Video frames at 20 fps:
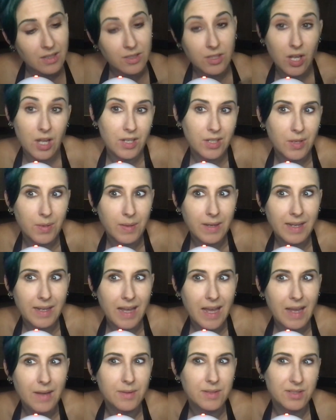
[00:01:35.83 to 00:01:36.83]
not knowing
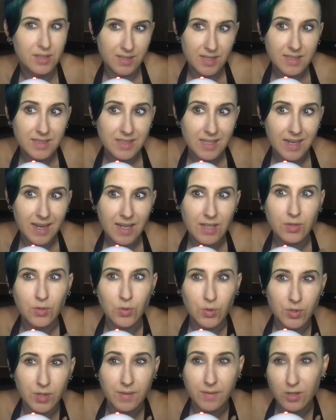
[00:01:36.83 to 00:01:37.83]
I was autistic and
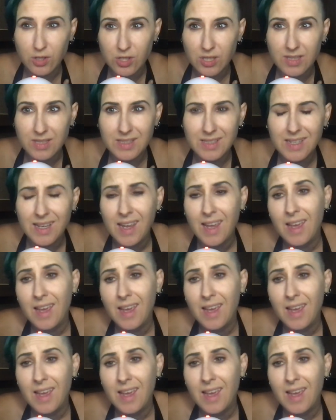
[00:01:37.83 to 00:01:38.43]
neurodivergent